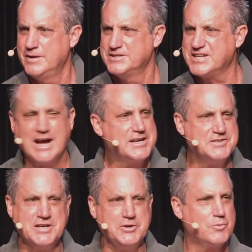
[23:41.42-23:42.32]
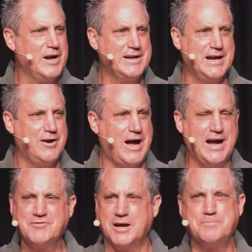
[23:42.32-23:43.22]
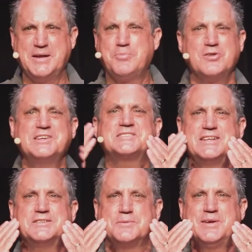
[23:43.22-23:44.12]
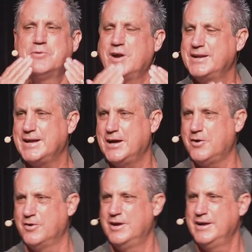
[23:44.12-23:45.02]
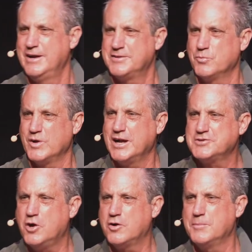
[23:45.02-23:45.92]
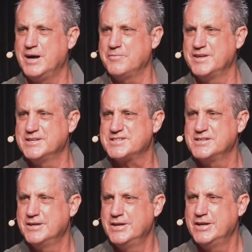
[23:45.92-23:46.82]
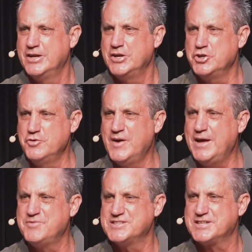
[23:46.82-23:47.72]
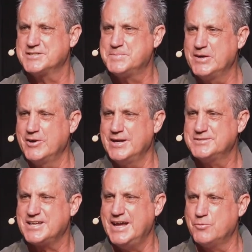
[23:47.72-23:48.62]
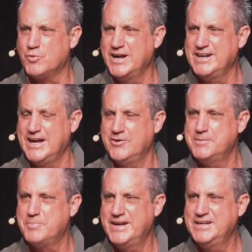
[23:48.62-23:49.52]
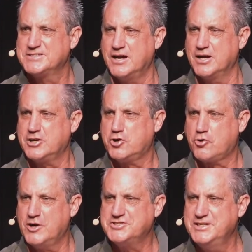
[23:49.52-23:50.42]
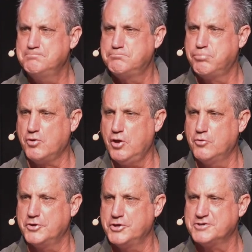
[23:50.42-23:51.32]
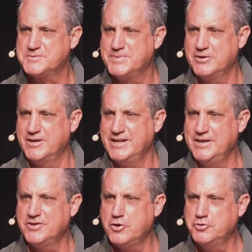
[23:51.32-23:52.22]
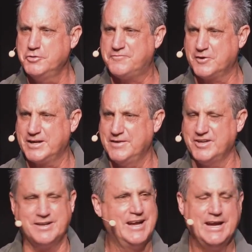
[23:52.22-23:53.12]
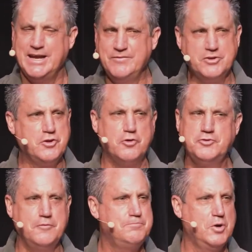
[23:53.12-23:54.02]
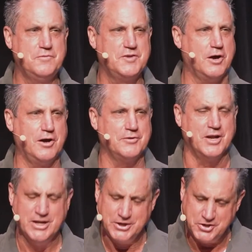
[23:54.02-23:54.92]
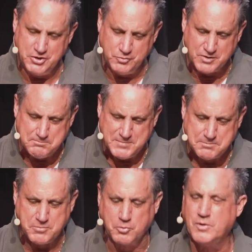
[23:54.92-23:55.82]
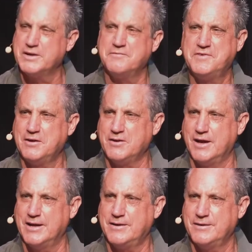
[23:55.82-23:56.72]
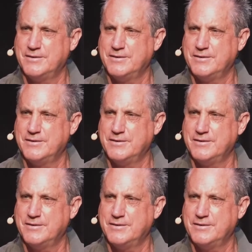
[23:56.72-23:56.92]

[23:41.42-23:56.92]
See, I can tell you right now, I've got people listening to me right now that when I talk about this, you've had this experience, and right now it brings a crushing blow to your spirit. Even though you've forgiven, even though you've moved on, you remember what it felt like